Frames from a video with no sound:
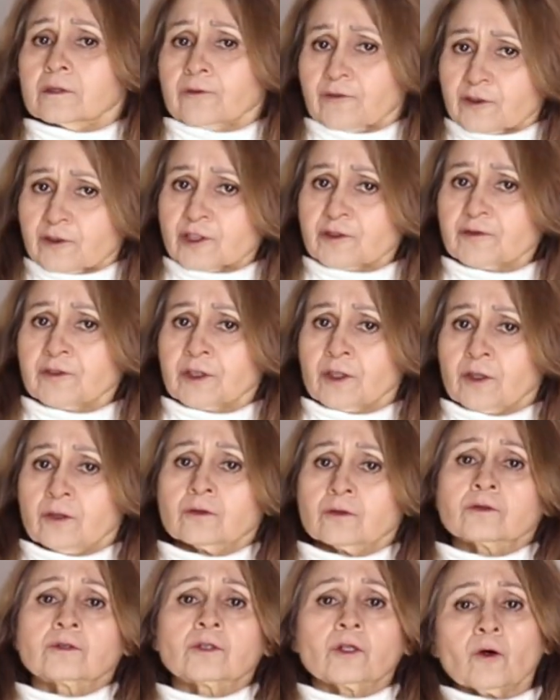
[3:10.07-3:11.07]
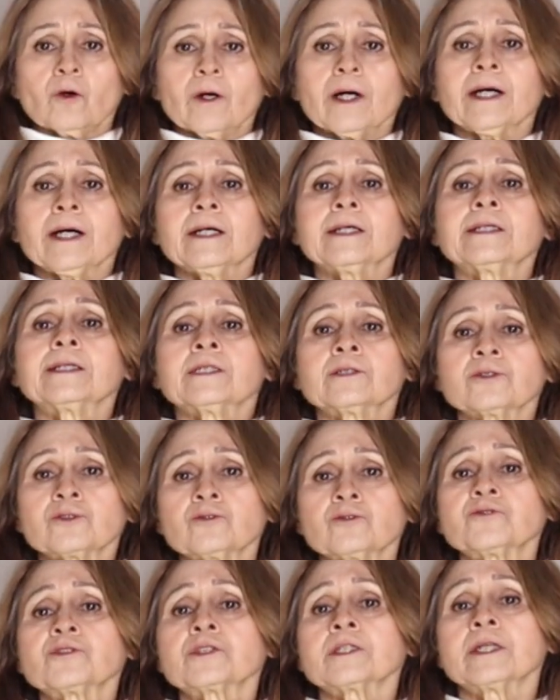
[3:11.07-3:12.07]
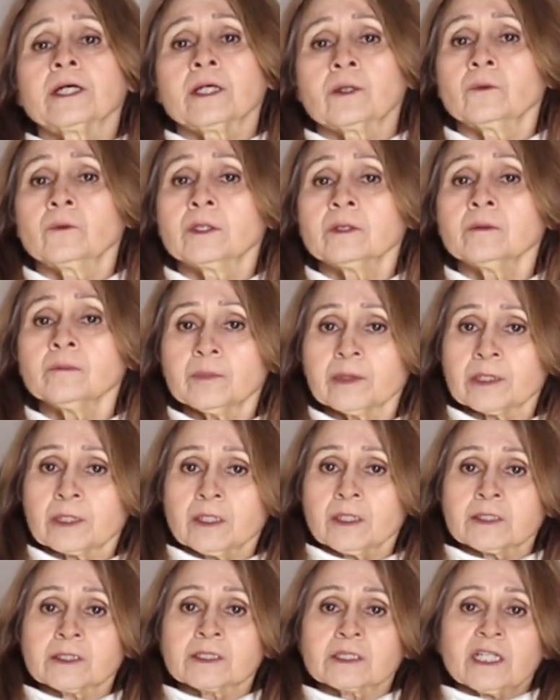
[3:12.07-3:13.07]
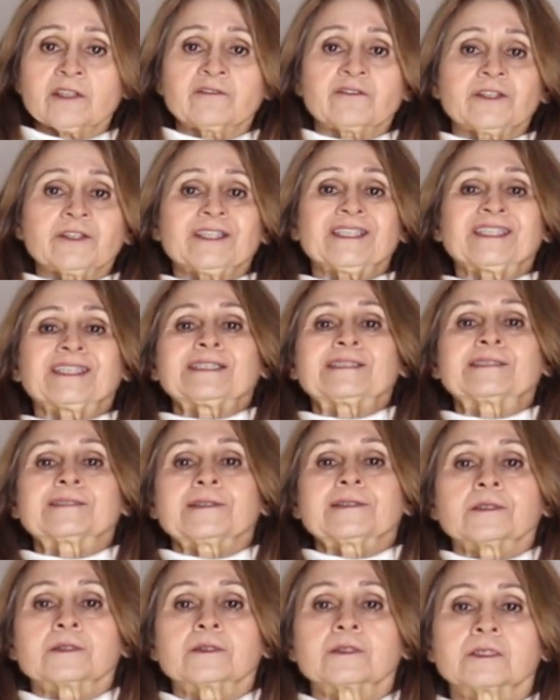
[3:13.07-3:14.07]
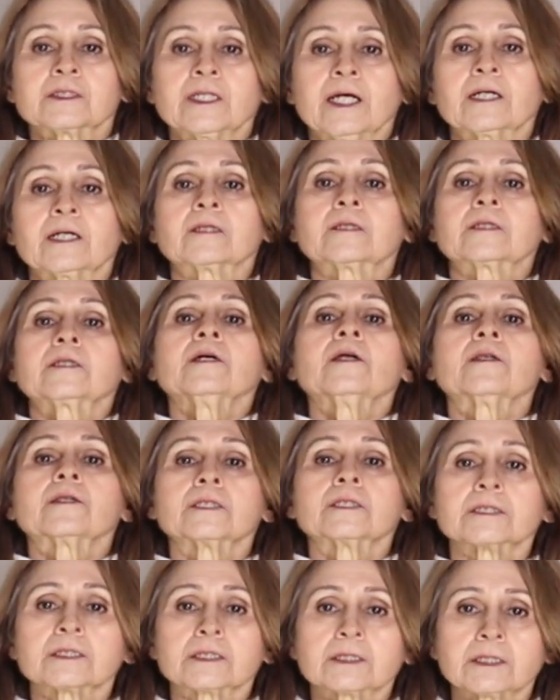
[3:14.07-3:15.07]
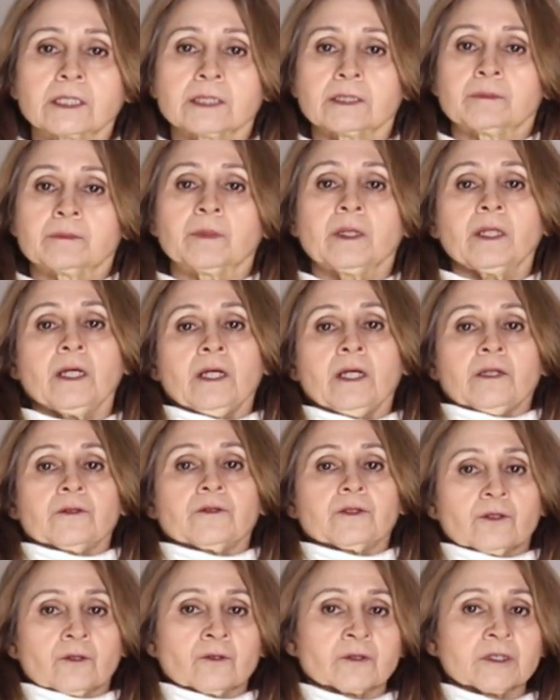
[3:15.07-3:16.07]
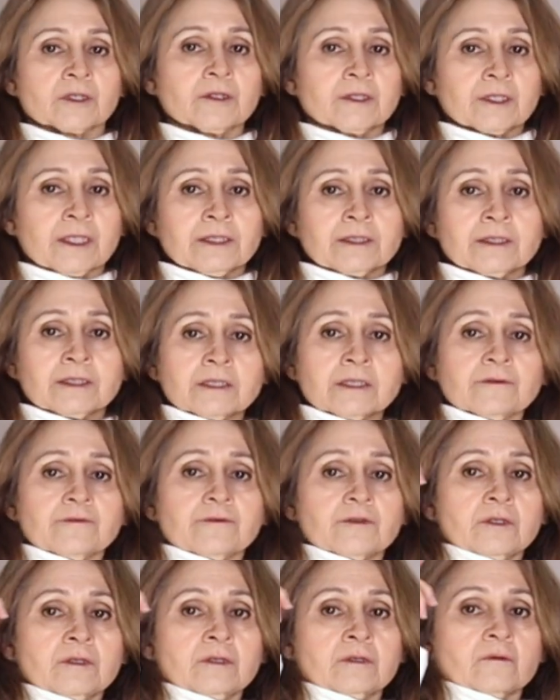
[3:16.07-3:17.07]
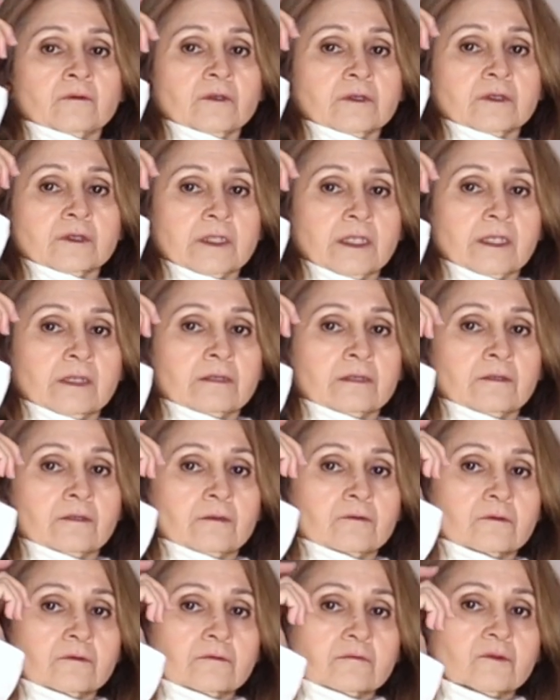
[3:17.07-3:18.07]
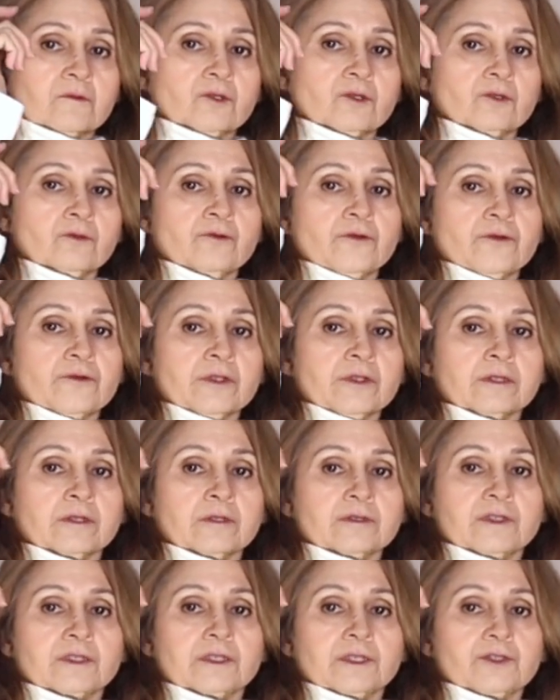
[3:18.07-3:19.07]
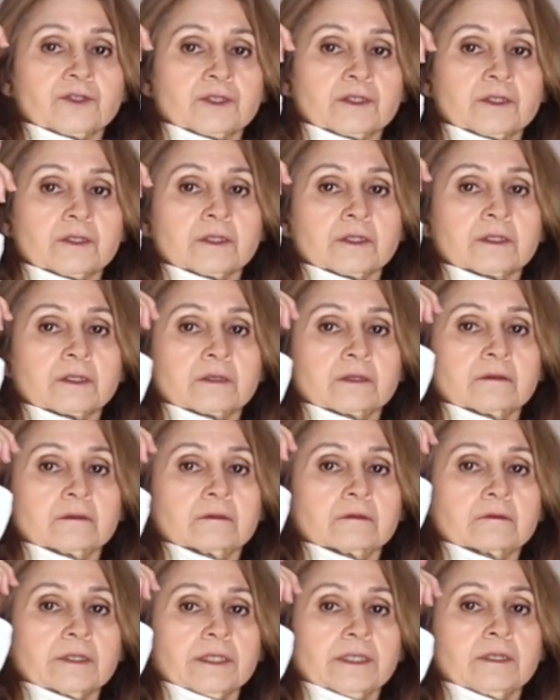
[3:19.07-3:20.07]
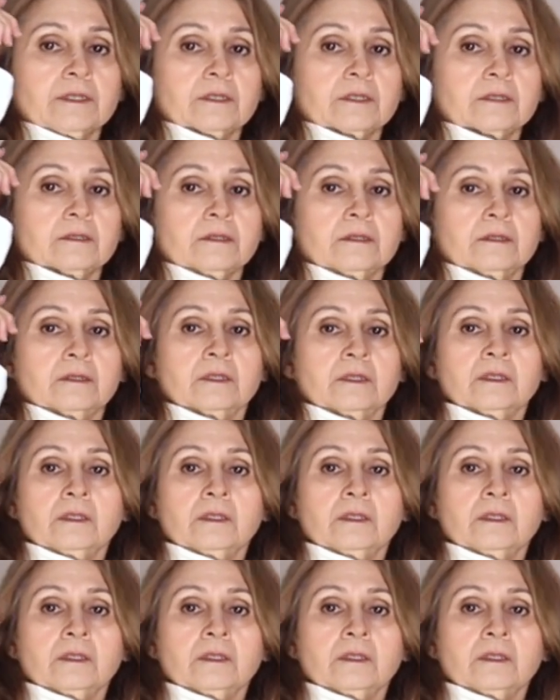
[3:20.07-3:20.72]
first video, go ahead and use that one because everything is exactly the same. The only thing I did different was that, 2, 3 little stitches right here